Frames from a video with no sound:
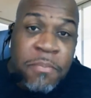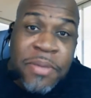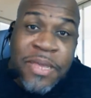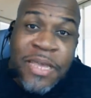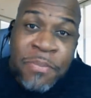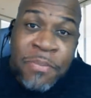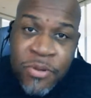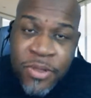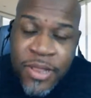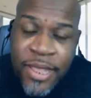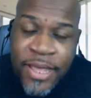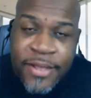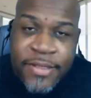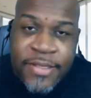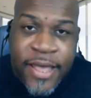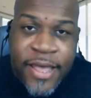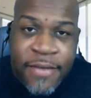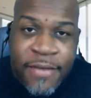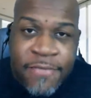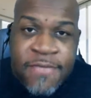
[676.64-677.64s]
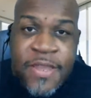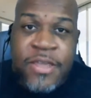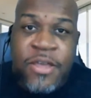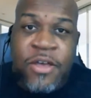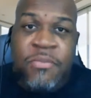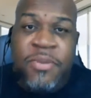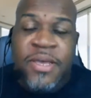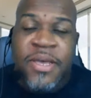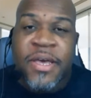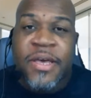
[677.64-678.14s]
People like live
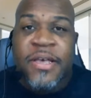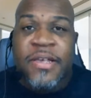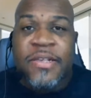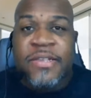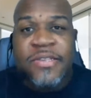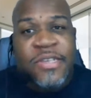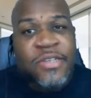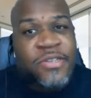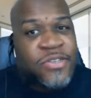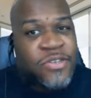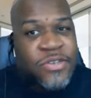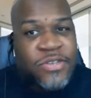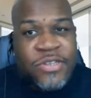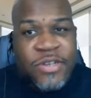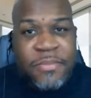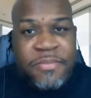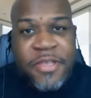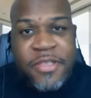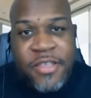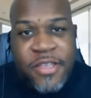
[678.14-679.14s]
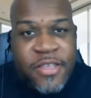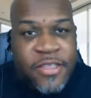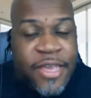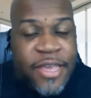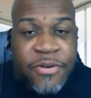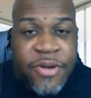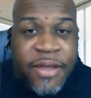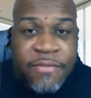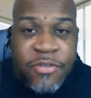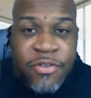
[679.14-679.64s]
video because it's just something that
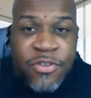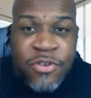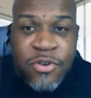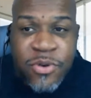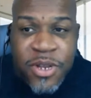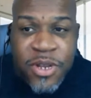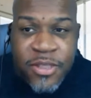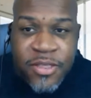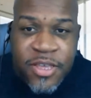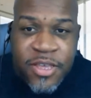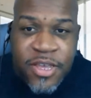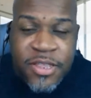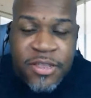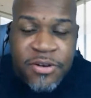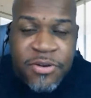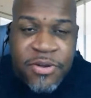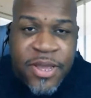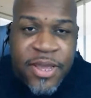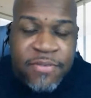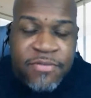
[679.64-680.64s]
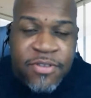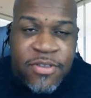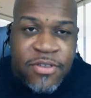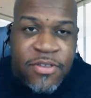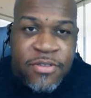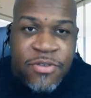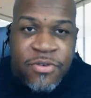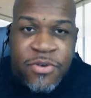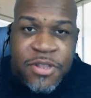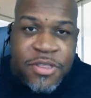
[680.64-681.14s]
they don't have to do anything. They don't have
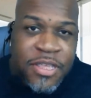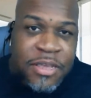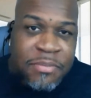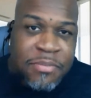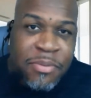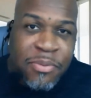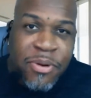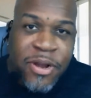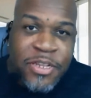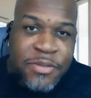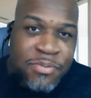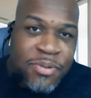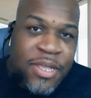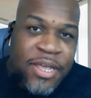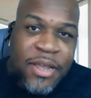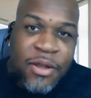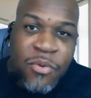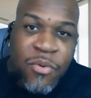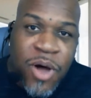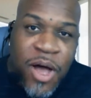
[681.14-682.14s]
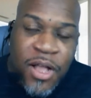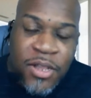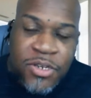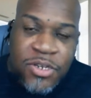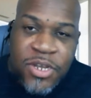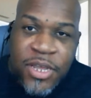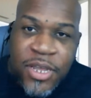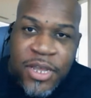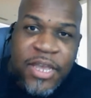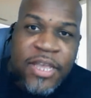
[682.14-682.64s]
to do anything but press play and
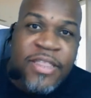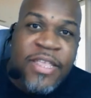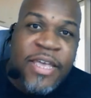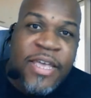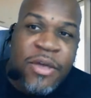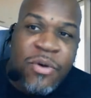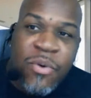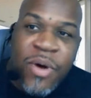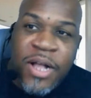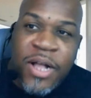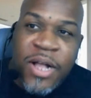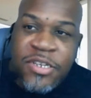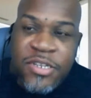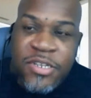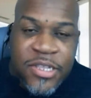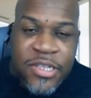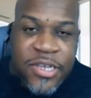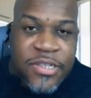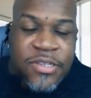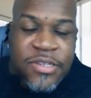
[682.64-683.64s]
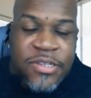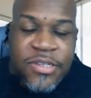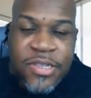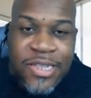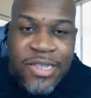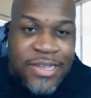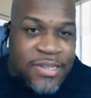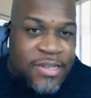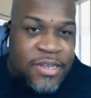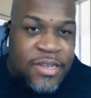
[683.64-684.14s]
watch, and they can watch and
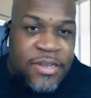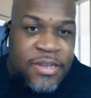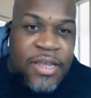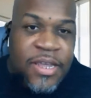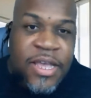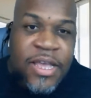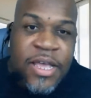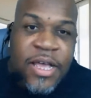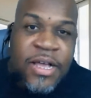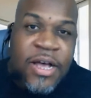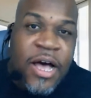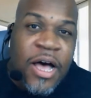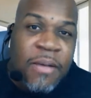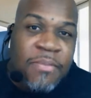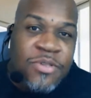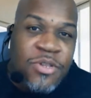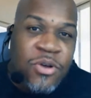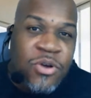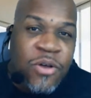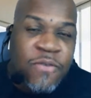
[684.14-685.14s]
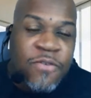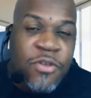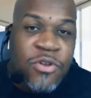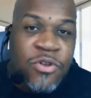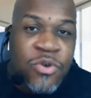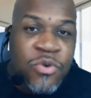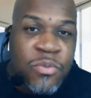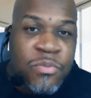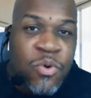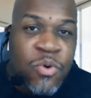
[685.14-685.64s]
listen. So if you
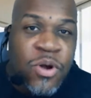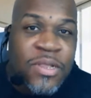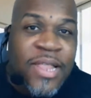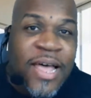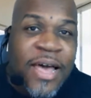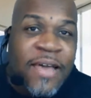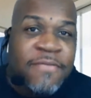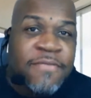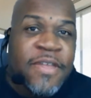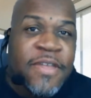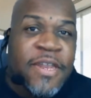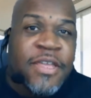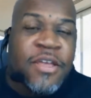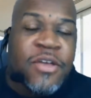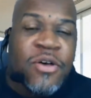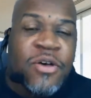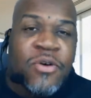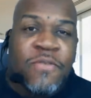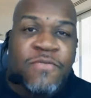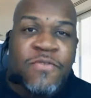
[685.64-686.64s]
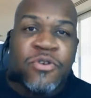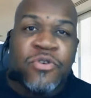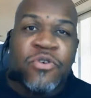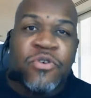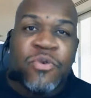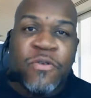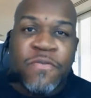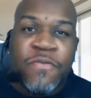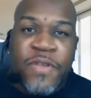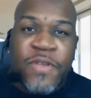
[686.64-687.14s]
do more live video, if you're
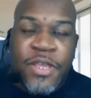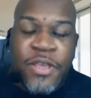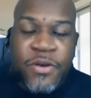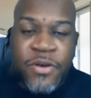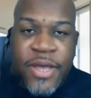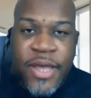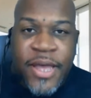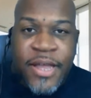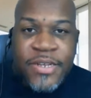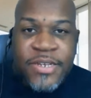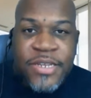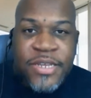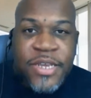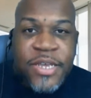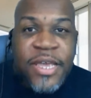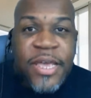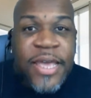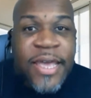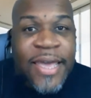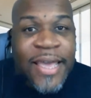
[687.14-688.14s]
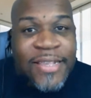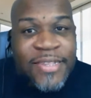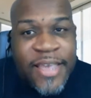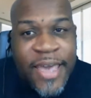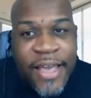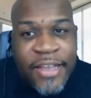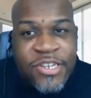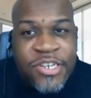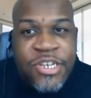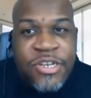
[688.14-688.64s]
doing more video content, it's
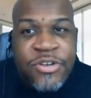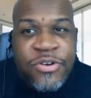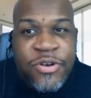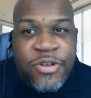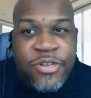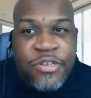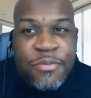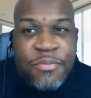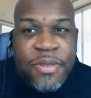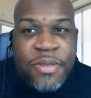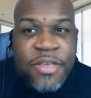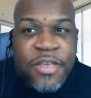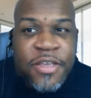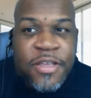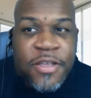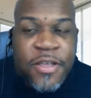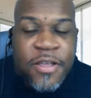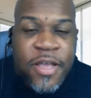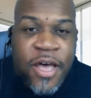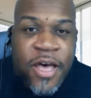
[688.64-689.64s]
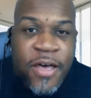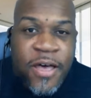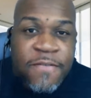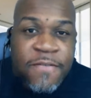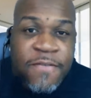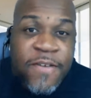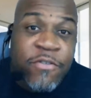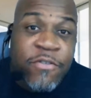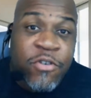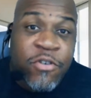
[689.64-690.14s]
actually going to be
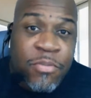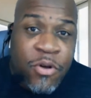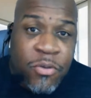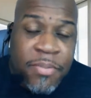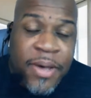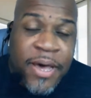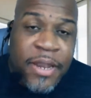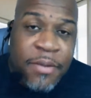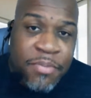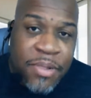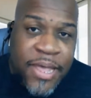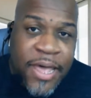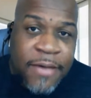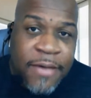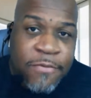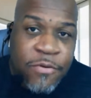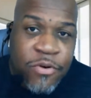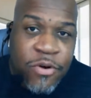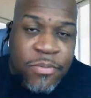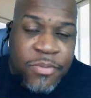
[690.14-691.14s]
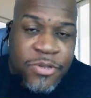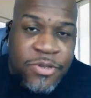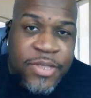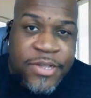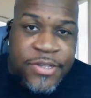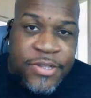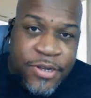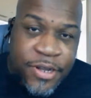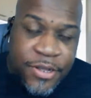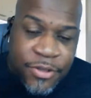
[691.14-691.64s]
favorable by the platform. So
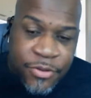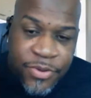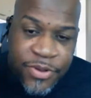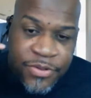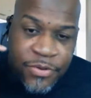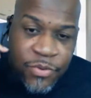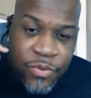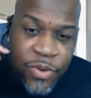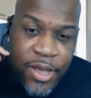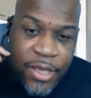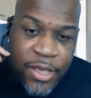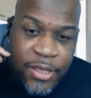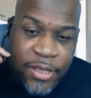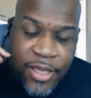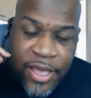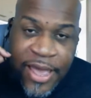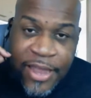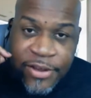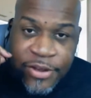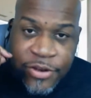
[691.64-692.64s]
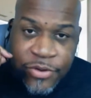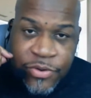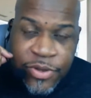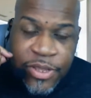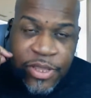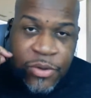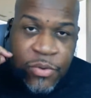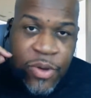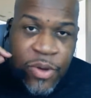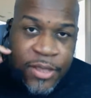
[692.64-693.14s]
that's another reason why I do
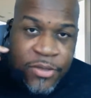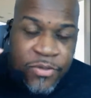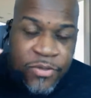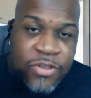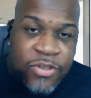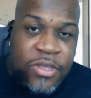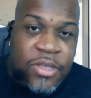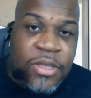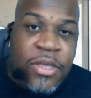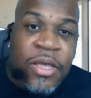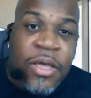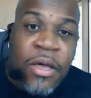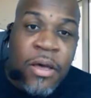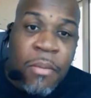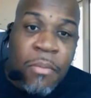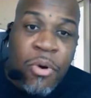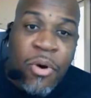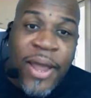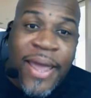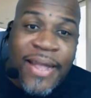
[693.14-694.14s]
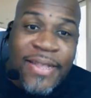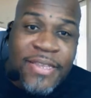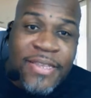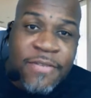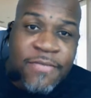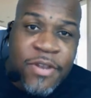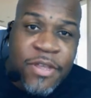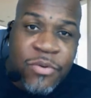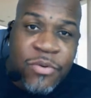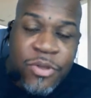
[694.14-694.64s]
it and why you see more
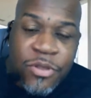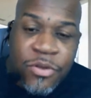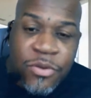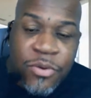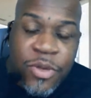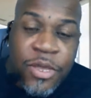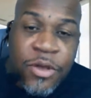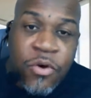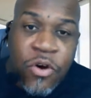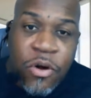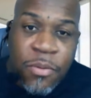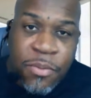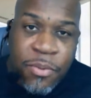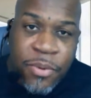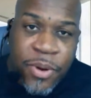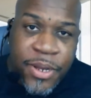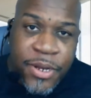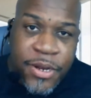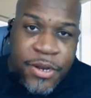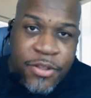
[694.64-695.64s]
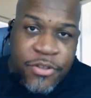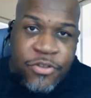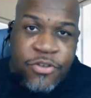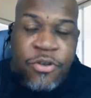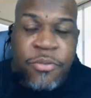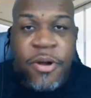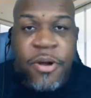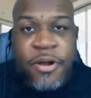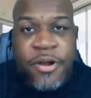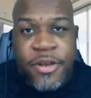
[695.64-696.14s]
activity when you incorporate it into
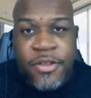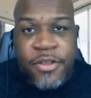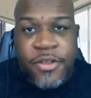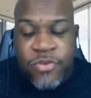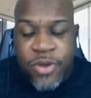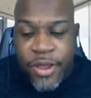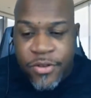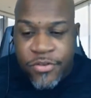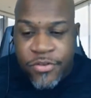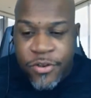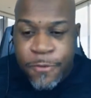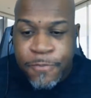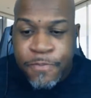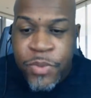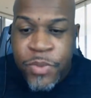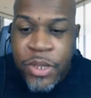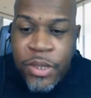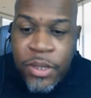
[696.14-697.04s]
your marketing strategy.